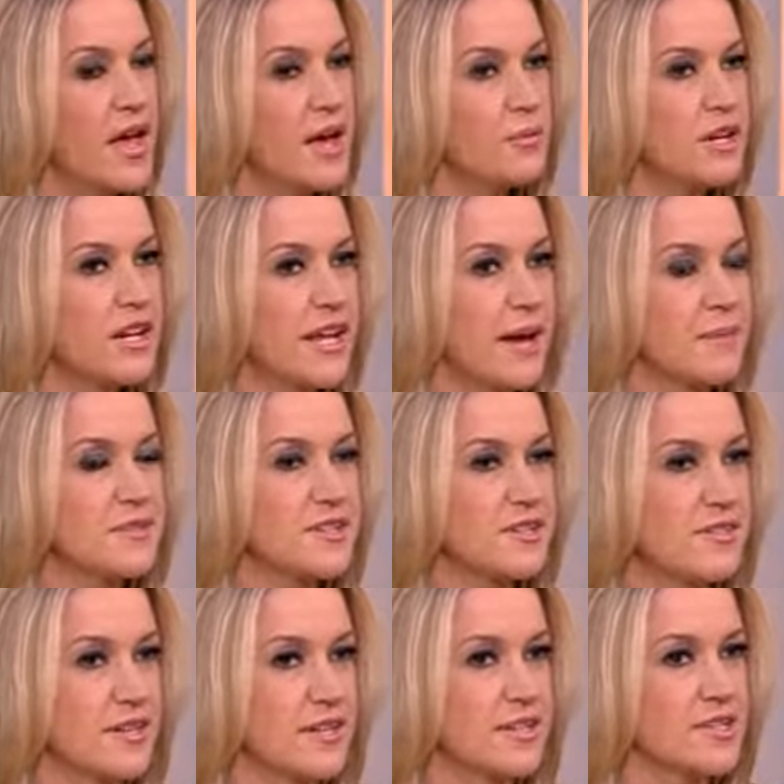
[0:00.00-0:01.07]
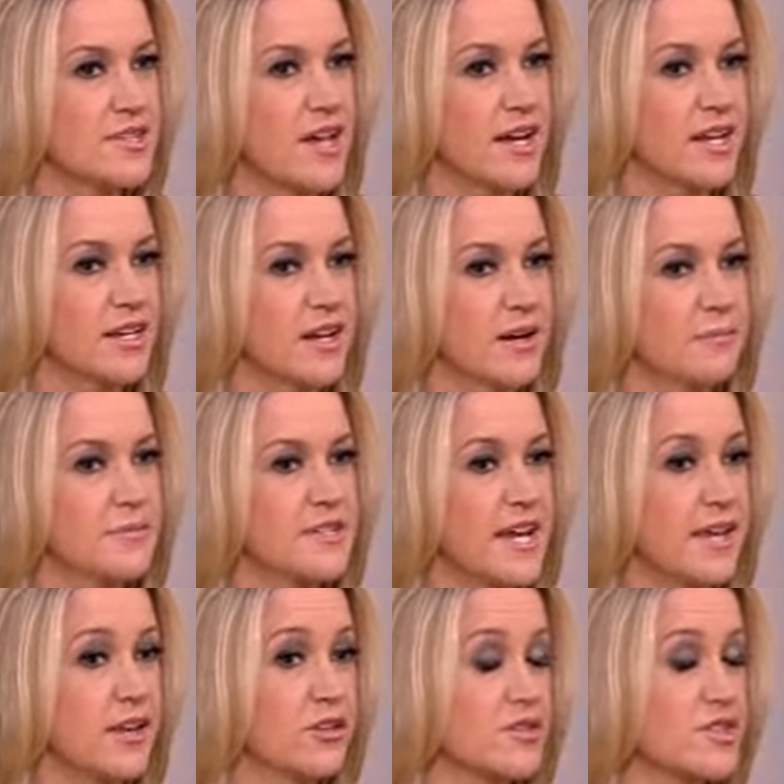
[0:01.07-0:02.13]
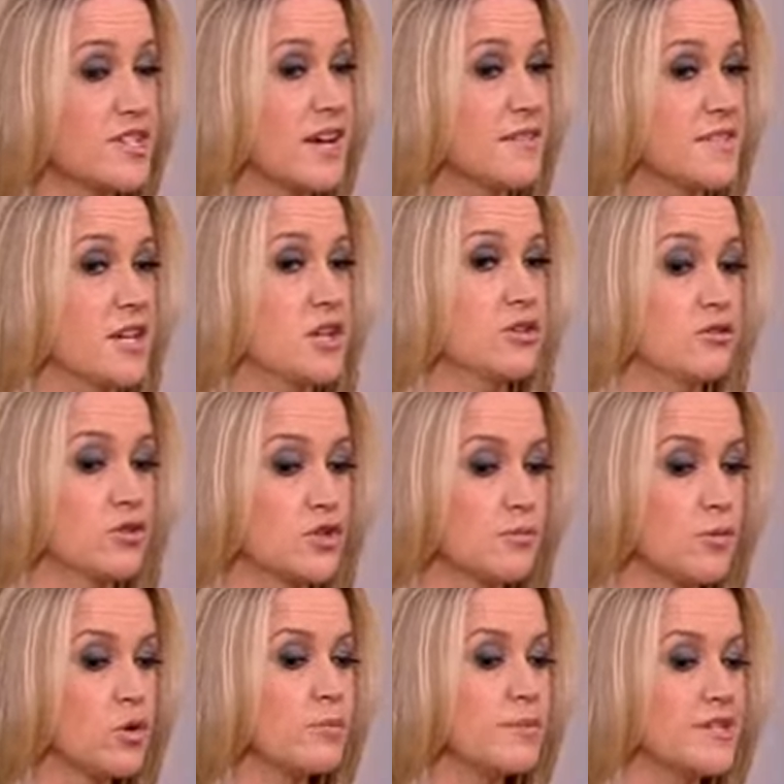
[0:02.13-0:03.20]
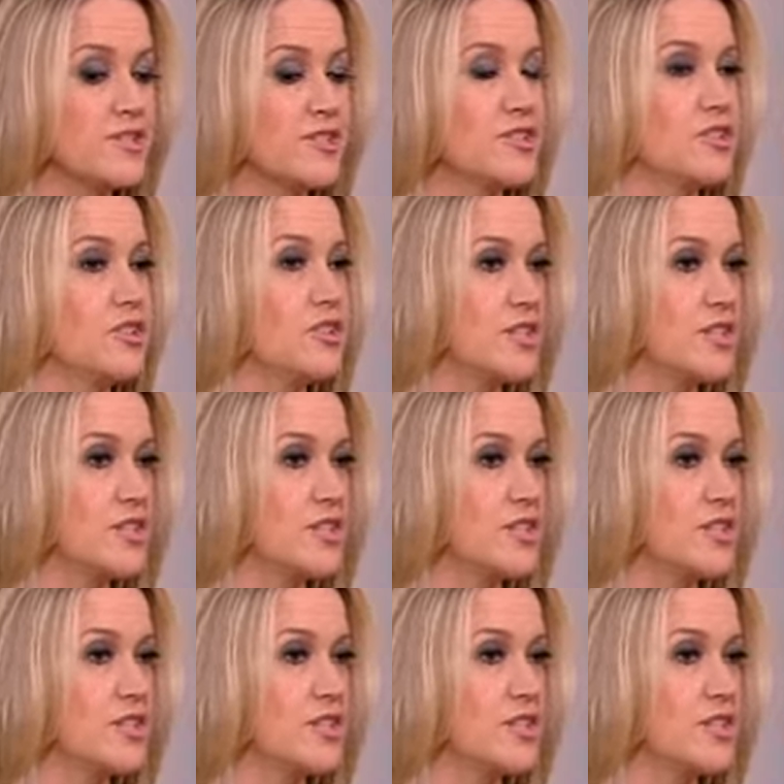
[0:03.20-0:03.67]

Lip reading: When it comes to things like taking on staff, say you're a small business and you're